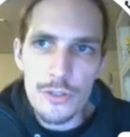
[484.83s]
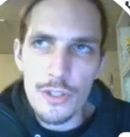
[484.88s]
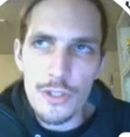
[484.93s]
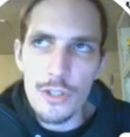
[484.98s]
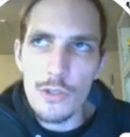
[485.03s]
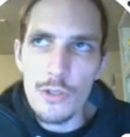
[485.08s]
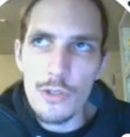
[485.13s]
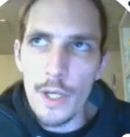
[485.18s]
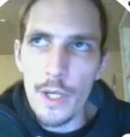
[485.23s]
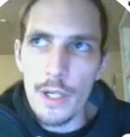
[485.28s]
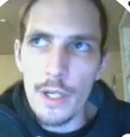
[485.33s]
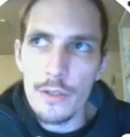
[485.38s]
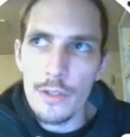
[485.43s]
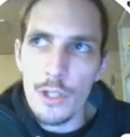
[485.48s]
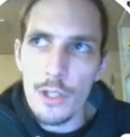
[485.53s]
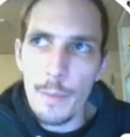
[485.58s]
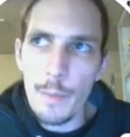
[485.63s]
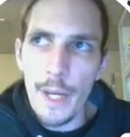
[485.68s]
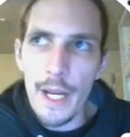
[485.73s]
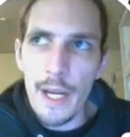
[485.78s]
too, where
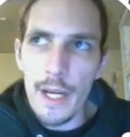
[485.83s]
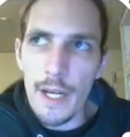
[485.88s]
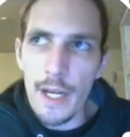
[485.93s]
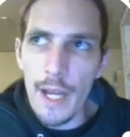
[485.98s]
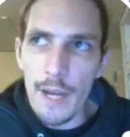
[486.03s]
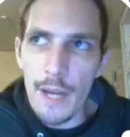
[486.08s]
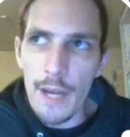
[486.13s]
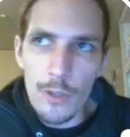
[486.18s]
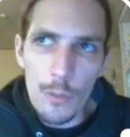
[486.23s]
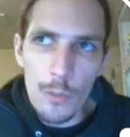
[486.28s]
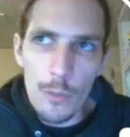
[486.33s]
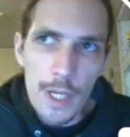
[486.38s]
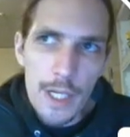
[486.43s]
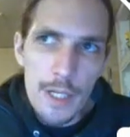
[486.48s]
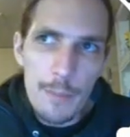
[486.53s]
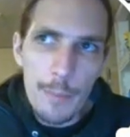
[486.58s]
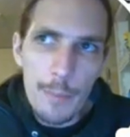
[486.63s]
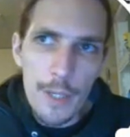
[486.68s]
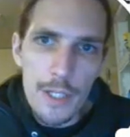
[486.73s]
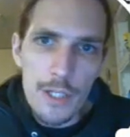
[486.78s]
you pay every week,
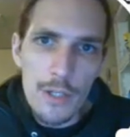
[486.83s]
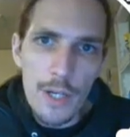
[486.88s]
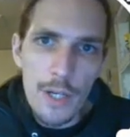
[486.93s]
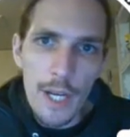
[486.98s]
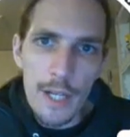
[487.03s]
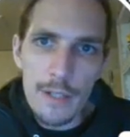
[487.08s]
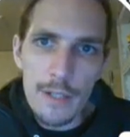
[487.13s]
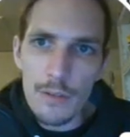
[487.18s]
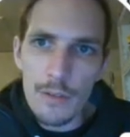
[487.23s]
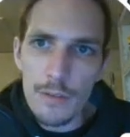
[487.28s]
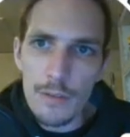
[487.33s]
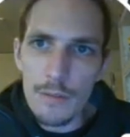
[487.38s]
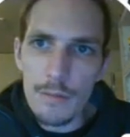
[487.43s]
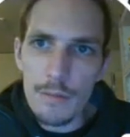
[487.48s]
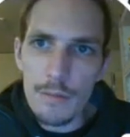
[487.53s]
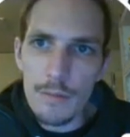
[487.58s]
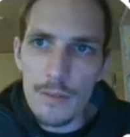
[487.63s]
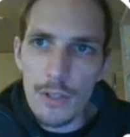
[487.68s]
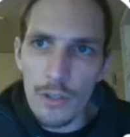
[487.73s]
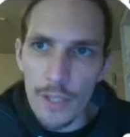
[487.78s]
but you get
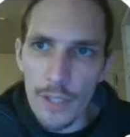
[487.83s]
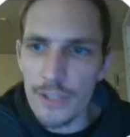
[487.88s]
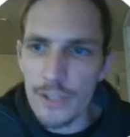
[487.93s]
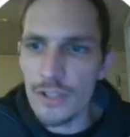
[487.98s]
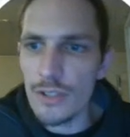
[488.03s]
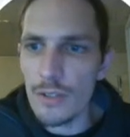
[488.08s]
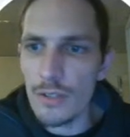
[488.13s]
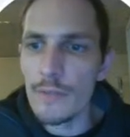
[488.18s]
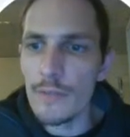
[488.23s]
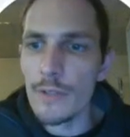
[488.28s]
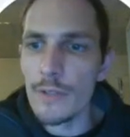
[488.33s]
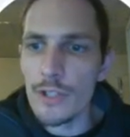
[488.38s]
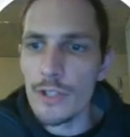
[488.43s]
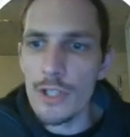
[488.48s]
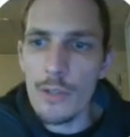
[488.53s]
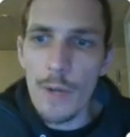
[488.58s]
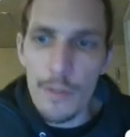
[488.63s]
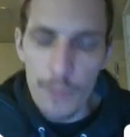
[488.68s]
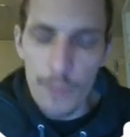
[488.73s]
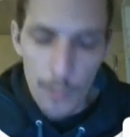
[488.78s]
clicks delivered to
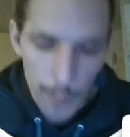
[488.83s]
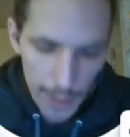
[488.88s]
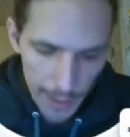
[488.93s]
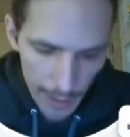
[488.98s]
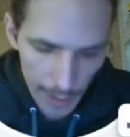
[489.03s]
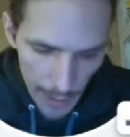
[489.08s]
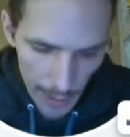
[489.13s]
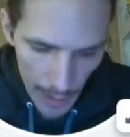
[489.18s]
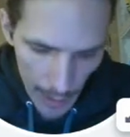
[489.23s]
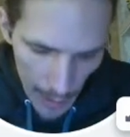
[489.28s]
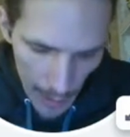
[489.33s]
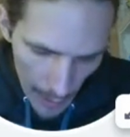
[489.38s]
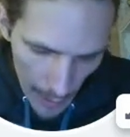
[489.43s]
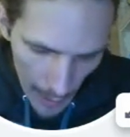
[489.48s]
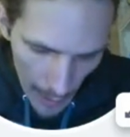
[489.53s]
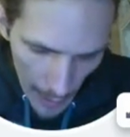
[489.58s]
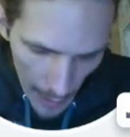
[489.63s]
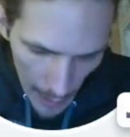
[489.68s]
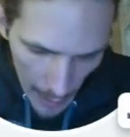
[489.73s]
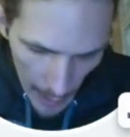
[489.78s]
you every week.
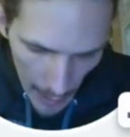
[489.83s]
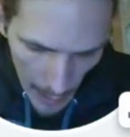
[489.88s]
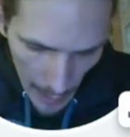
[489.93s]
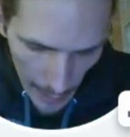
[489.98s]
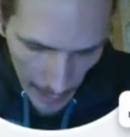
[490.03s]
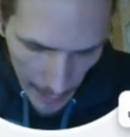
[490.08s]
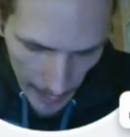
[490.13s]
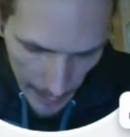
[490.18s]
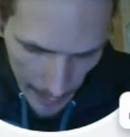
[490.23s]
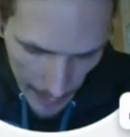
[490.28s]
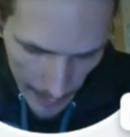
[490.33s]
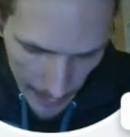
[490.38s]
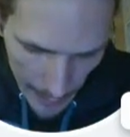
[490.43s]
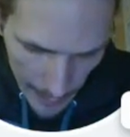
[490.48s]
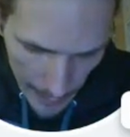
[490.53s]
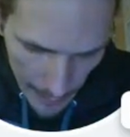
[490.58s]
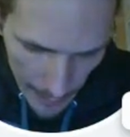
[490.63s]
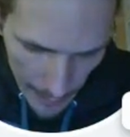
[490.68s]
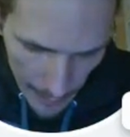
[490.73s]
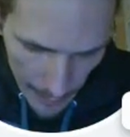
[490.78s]

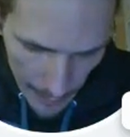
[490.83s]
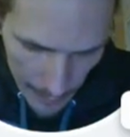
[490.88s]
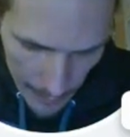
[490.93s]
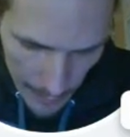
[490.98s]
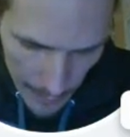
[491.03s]
And